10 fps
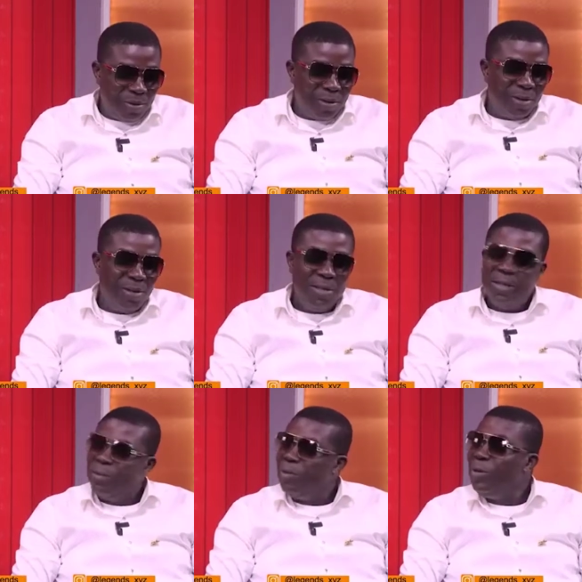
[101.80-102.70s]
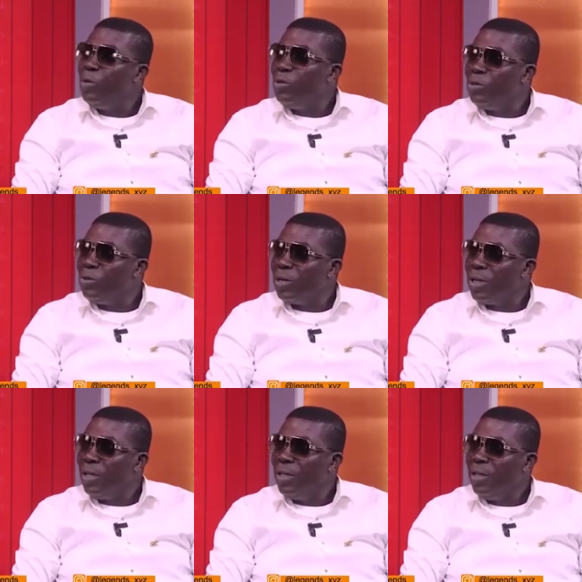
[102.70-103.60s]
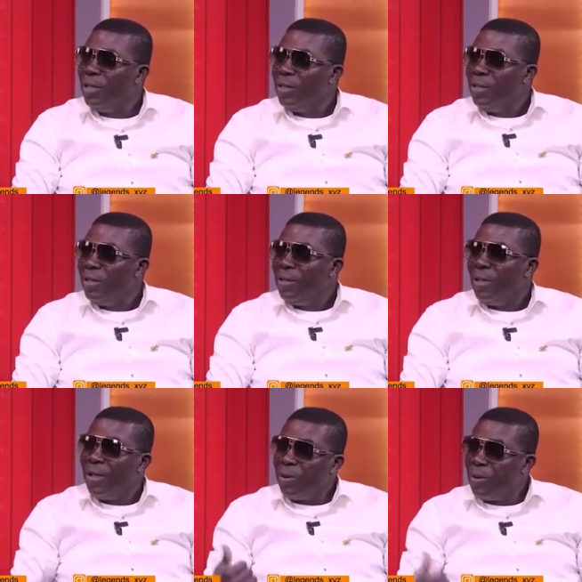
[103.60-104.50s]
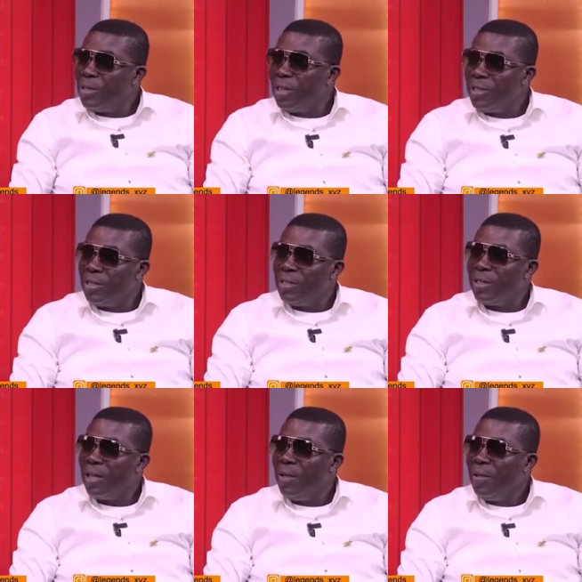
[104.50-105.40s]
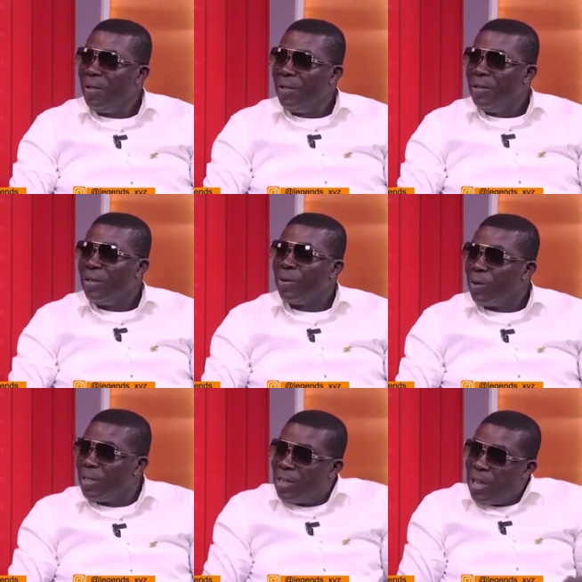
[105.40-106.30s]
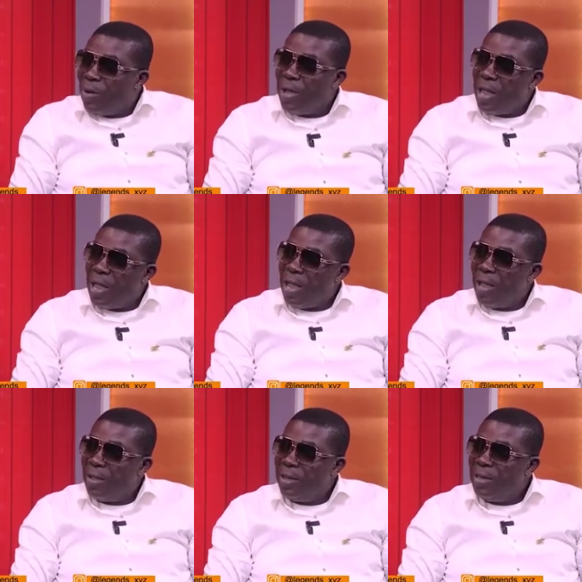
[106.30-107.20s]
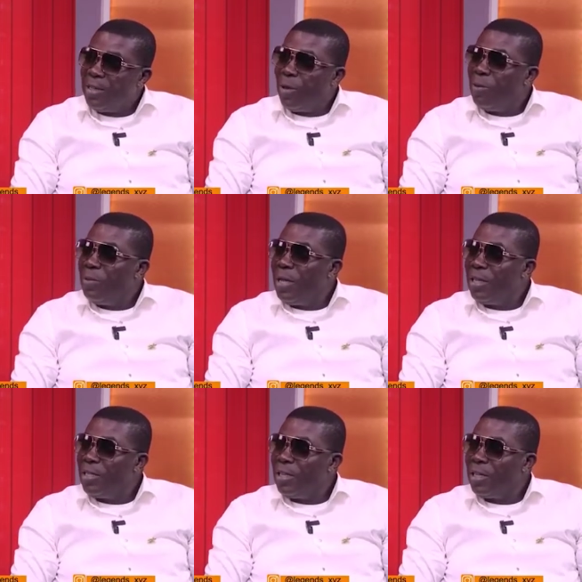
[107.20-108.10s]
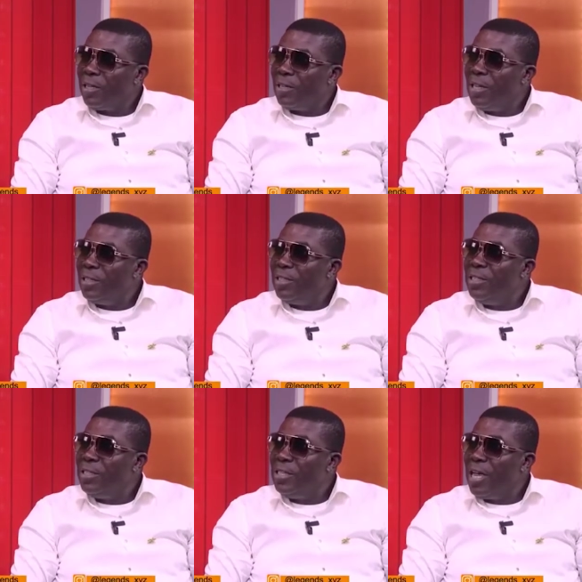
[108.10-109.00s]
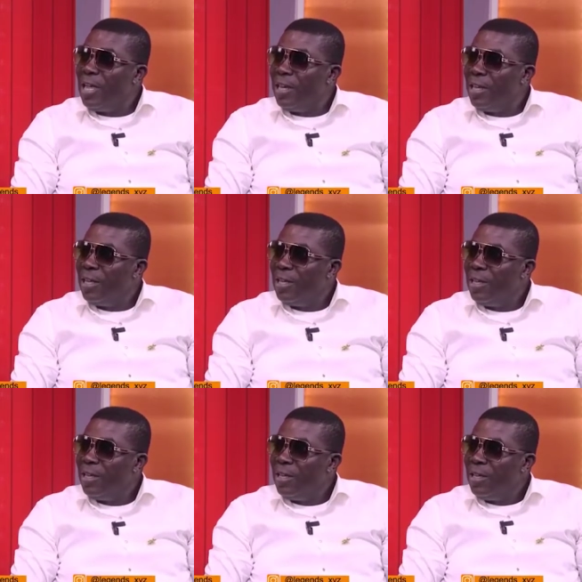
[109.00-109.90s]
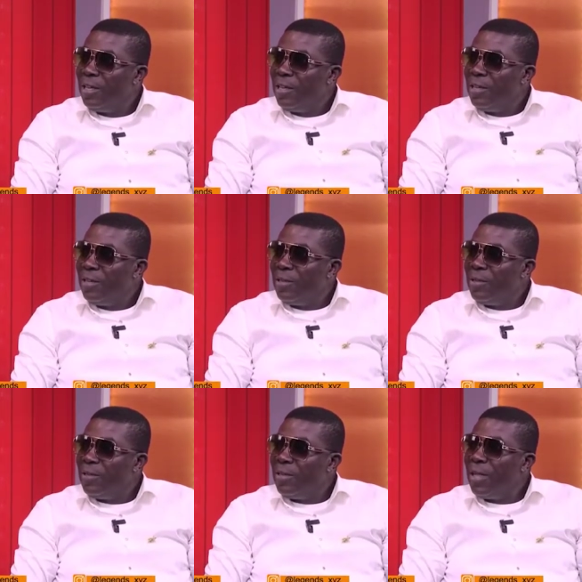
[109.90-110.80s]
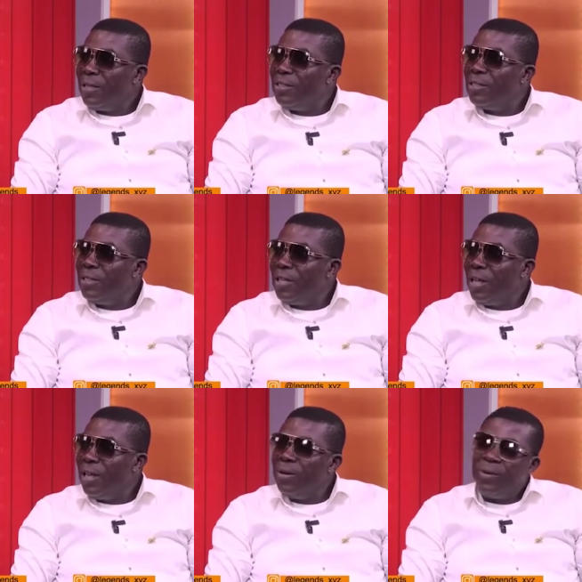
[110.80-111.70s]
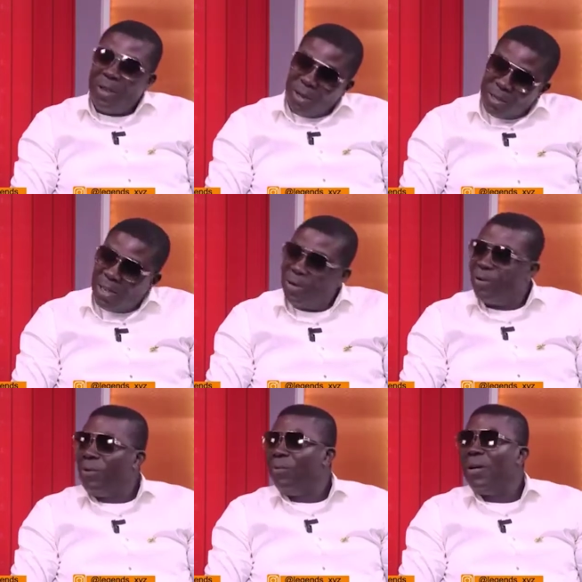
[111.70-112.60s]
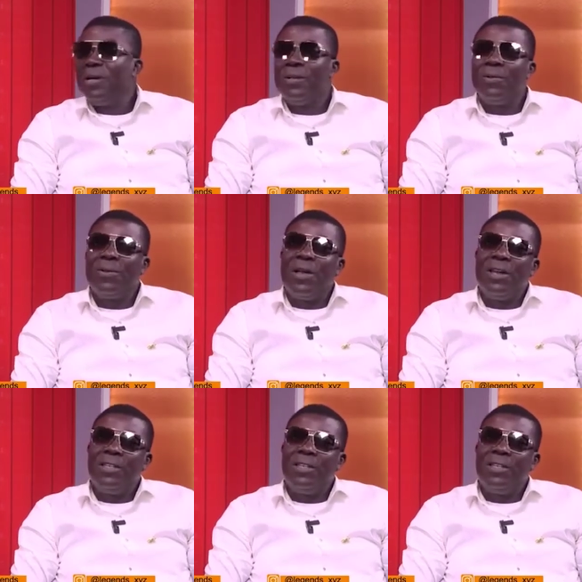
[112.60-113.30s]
Sorry. Mene Musician Jack Alolome. Culture Center. Kutina wa little omo my check na 60 Ghana. Yeah, 60 Ghana. No kwa sana do call bank no kwa